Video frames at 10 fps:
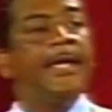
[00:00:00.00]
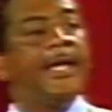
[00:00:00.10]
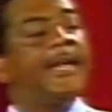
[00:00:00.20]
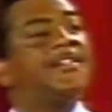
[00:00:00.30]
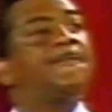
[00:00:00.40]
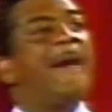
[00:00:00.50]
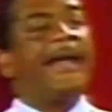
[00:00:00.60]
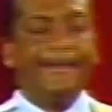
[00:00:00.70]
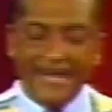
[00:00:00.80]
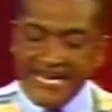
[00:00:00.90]
It is
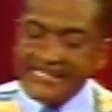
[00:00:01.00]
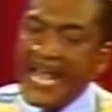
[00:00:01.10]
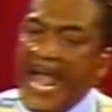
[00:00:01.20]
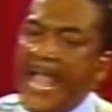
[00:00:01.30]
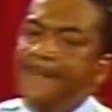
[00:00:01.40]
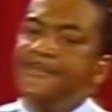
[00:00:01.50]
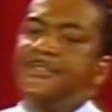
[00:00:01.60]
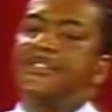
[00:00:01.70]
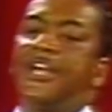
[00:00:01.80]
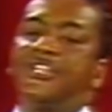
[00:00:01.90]
better many
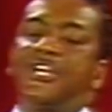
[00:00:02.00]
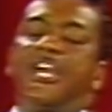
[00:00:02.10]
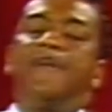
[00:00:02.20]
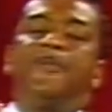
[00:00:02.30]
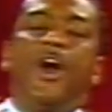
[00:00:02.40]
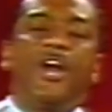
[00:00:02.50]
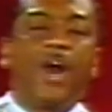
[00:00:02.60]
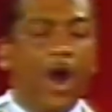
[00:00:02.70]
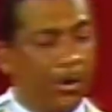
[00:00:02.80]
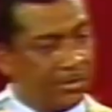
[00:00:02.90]
times to keep your
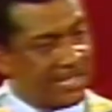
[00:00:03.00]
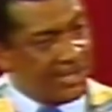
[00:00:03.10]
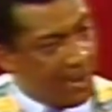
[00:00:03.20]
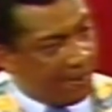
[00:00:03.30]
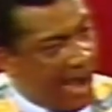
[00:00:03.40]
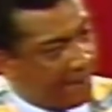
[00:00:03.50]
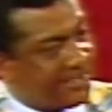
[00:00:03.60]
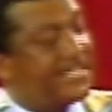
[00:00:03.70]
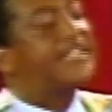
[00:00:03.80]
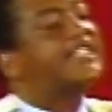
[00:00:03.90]
goals and your
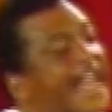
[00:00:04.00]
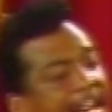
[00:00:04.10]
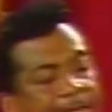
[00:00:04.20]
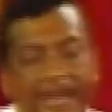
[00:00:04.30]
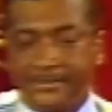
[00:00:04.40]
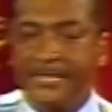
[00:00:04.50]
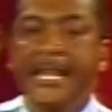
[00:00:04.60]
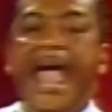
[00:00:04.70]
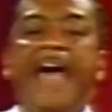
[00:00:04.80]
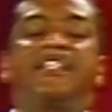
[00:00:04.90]
purposes secret
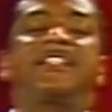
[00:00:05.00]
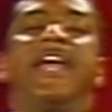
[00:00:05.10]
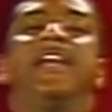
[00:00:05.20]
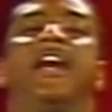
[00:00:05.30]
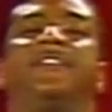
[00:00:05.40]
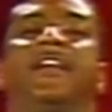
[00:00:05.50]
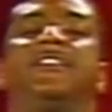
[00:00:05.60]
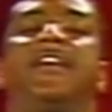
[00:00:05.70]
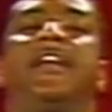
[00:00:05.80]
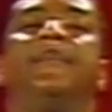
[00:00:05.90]
and say nothing
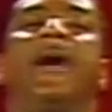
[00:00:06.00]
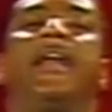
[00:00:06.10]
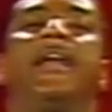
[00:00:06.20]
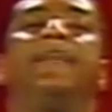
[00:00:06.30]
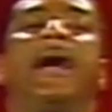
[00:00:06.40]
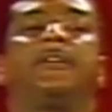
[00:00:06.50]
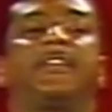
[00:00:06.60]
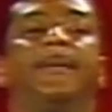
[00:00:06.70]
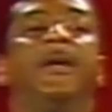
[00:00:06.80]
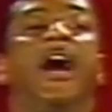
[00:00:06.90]
to anybody about
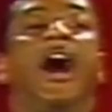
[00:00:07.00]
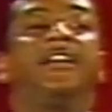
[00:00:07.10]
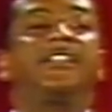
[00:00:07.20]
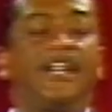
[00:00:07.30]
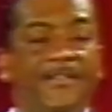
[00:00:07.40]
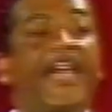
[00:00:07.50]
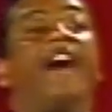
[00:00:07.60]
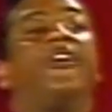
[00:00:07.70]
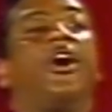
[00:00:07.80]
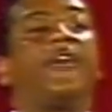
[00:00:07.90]
them until they
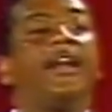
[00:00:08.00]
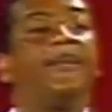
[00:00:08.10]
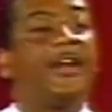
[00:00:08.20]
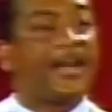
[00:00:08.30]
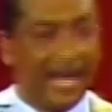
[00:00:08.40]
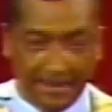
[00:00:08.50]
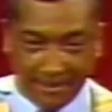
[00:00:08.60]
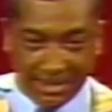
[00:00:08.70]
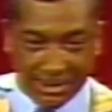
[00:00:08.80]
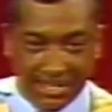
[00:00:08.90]
have already been
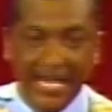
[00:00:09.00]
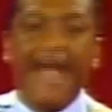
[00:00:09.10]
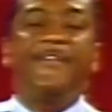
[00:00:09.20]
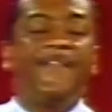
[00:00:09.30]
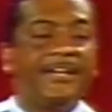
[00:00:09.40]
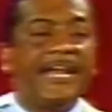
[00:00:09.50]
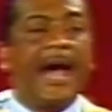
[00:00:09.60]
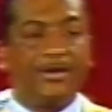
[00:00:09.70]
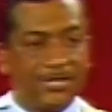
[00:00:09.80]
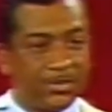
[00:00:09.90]
accomplished. And then the
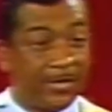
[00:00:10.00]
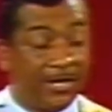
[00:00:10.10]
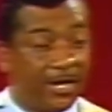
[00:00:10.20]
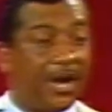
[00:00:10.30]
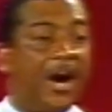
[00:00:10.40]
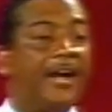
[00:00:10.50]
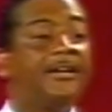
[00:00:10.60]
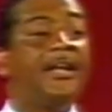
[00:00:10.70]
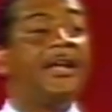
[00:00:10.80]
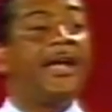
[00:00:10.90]
doubters will look
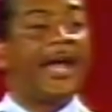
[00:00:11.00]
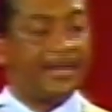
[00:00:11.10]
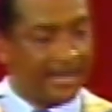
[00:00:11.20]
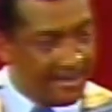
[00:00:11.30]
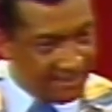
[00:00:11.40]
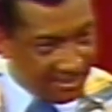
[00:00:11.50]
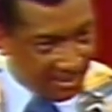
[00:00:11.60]
on, and they'll have to